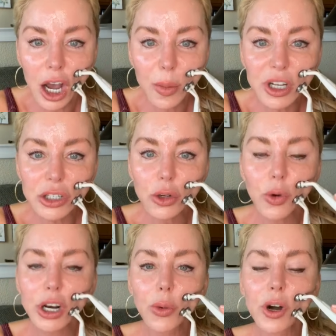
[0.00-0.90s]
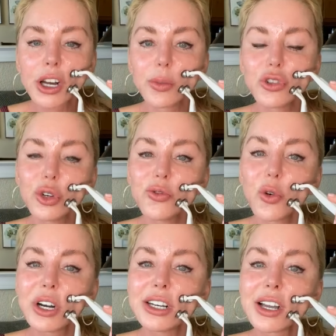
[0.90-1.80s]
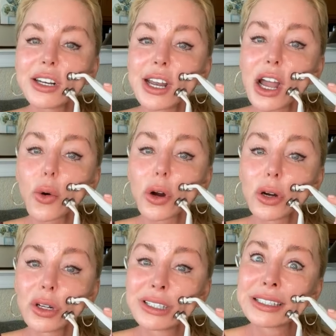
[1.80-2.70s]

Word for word: How much is a one-on-one? -on -one? I'm 249 an hour.